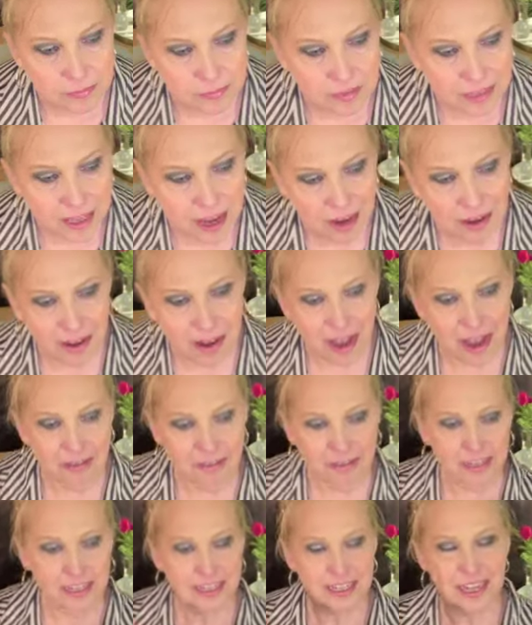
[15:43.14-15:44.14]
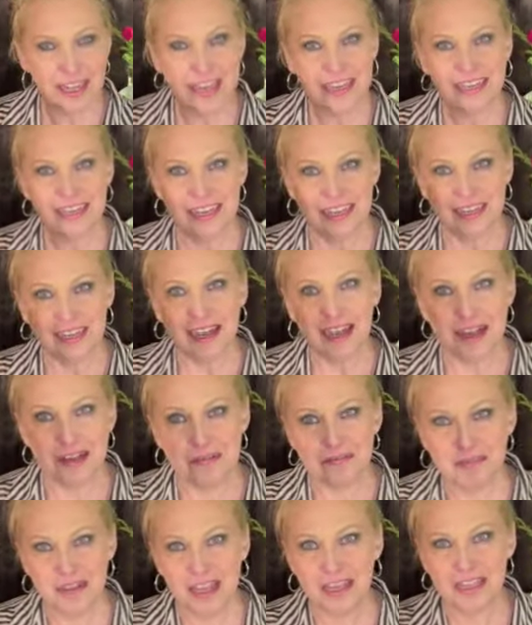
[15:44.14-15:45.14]
No, I really like it. Yeah,
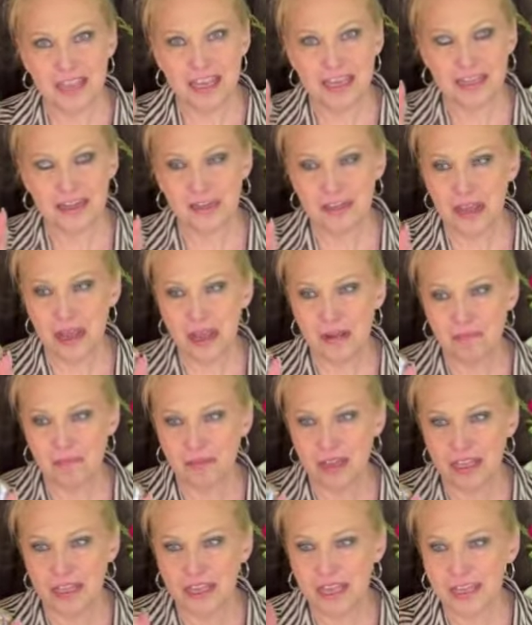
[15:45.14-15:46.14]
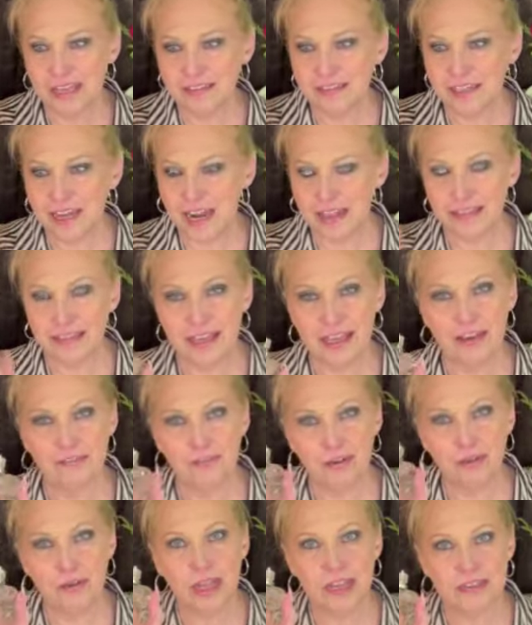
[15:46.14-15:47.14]
I like it a lot. And like I said, I think if
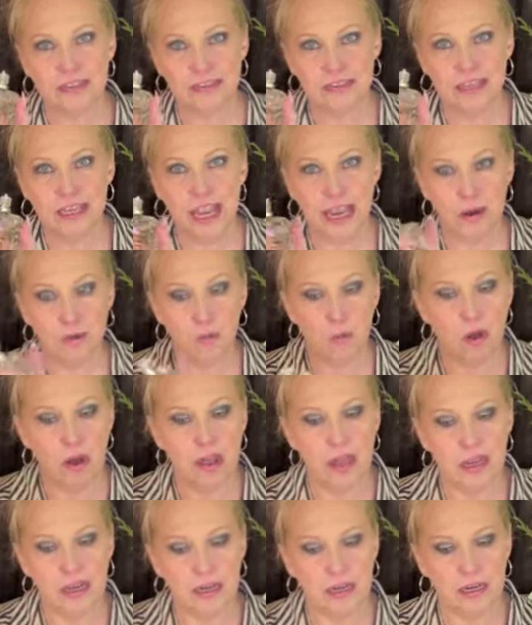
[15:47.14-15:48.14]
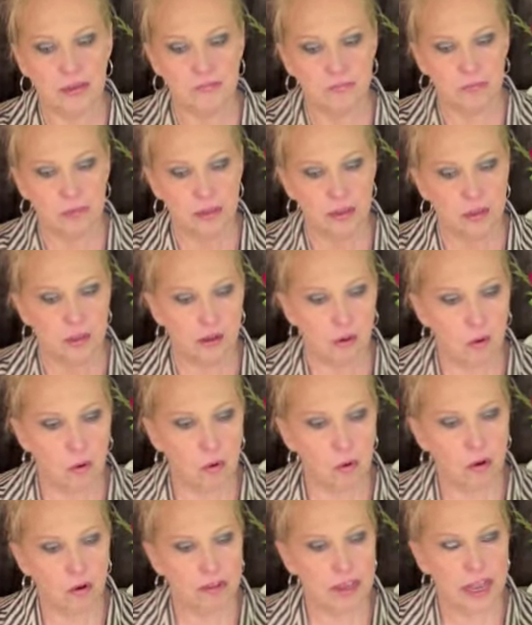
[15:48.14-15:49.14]
you like CK1
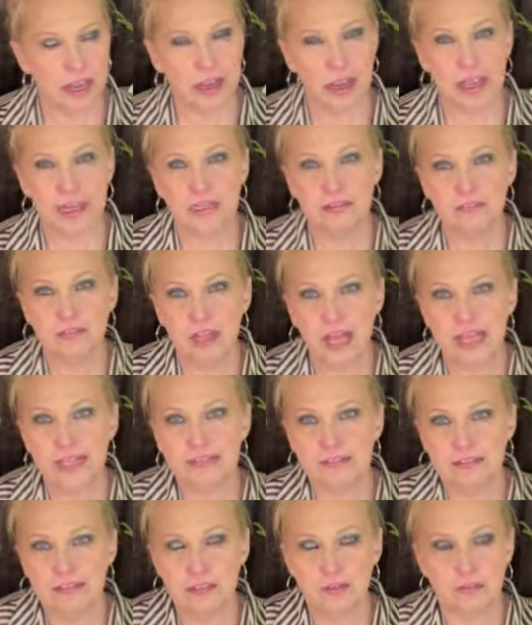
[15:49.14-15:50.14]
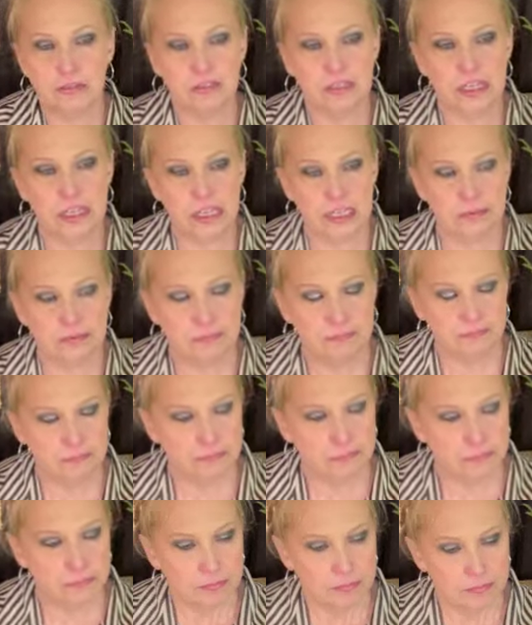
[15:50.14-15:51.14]
or that kind of light citrusy,
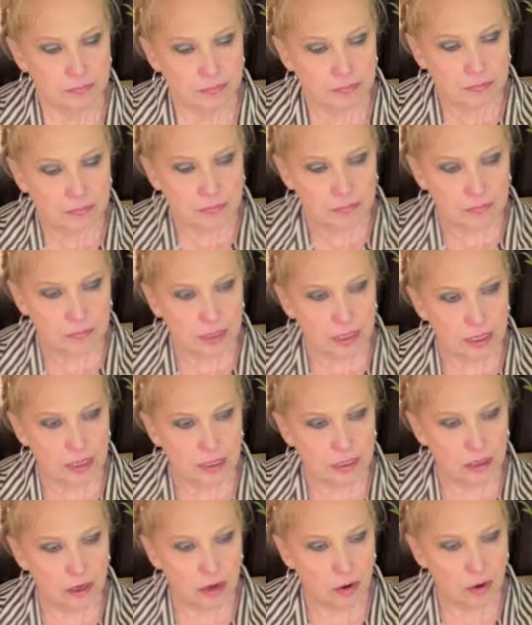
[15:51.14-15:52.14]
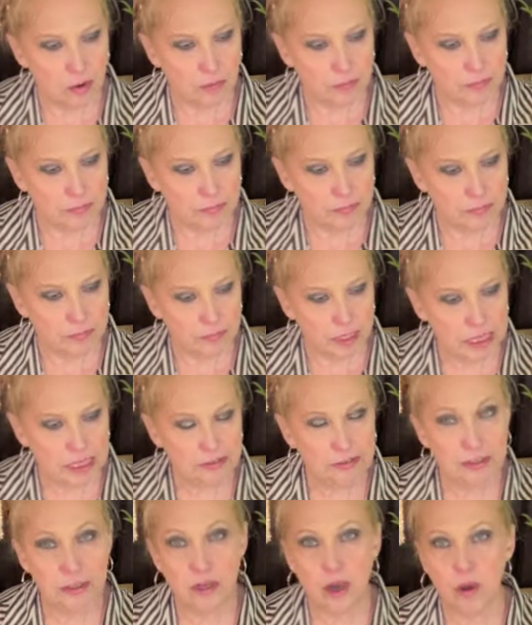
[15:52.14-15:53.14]
you know,
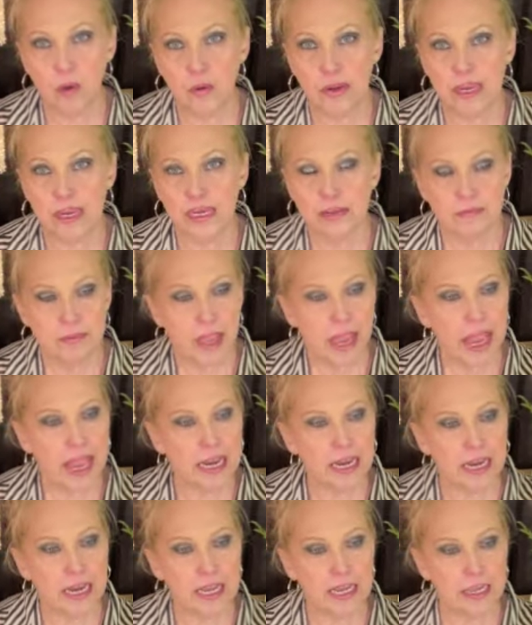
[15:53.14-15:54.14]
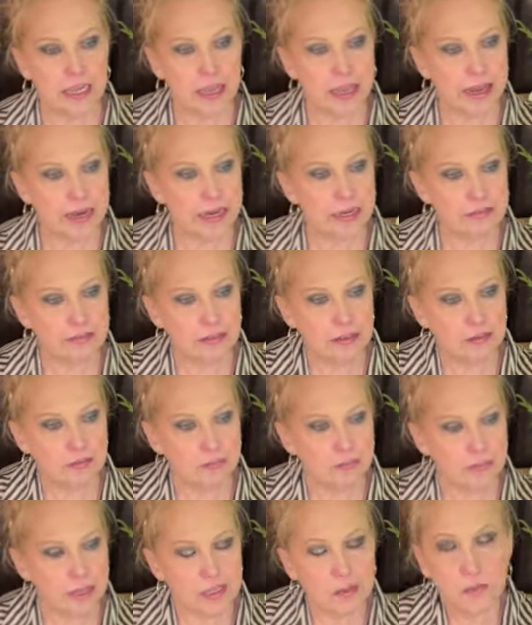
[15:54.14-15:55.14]
easygoing, and
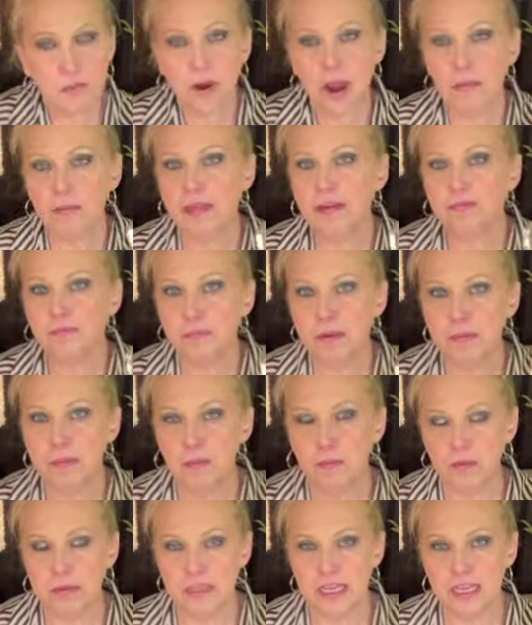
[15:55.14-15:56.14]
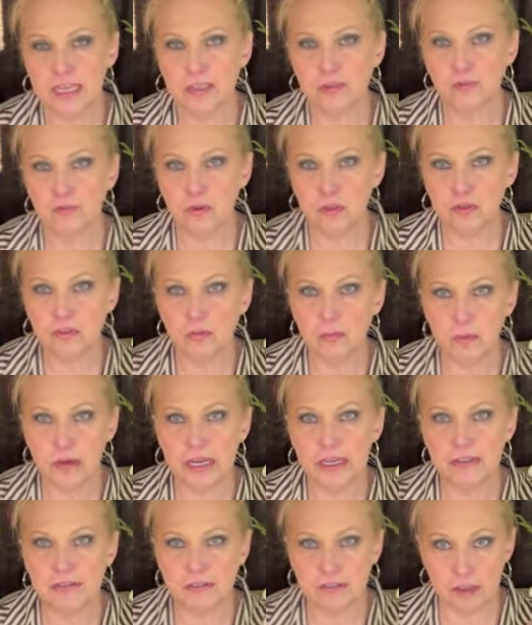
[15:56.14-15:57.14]
it's probably, people would think it's for the
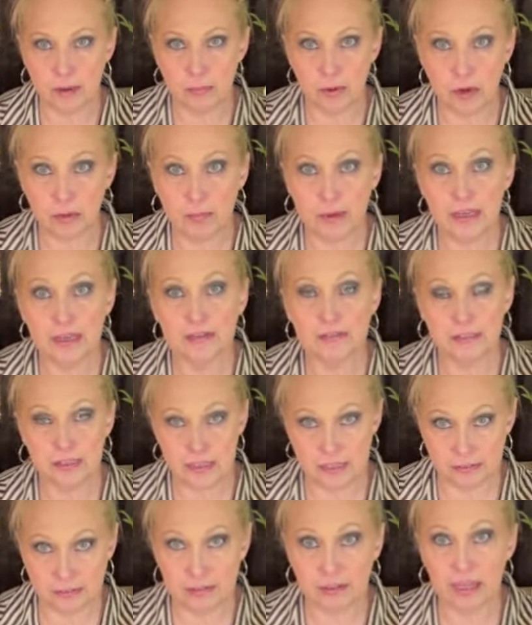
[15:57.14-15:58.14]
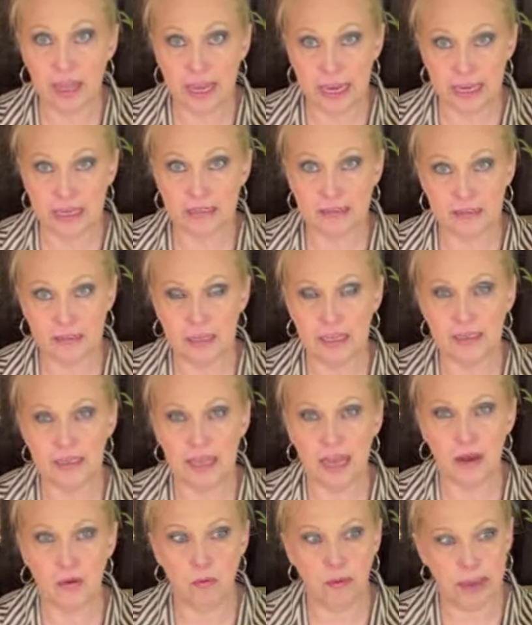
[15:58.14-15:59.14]
spring and summer because it is light in
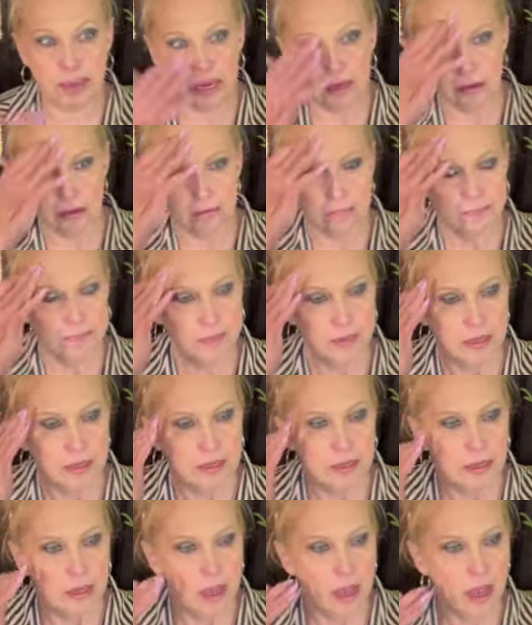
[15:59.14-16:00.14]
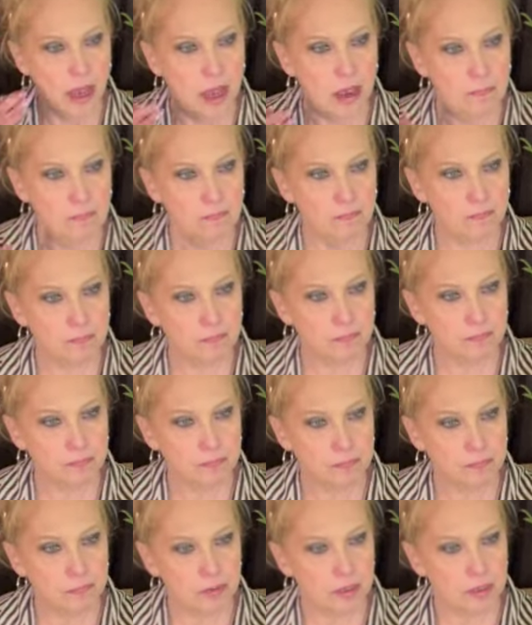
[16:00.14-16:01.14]
that way.
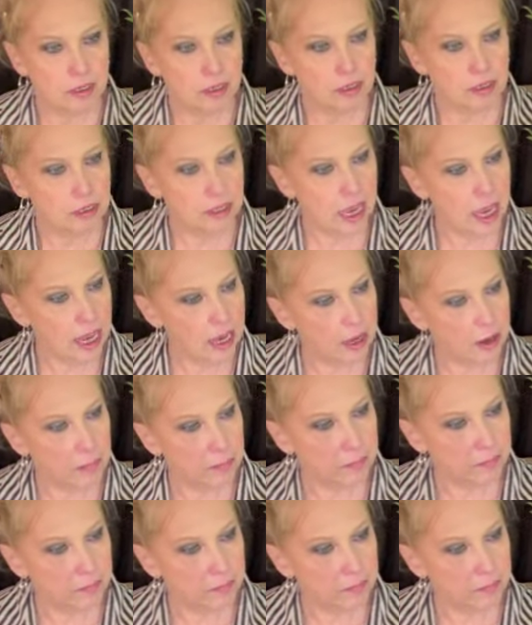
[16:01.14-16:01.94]
Yeah.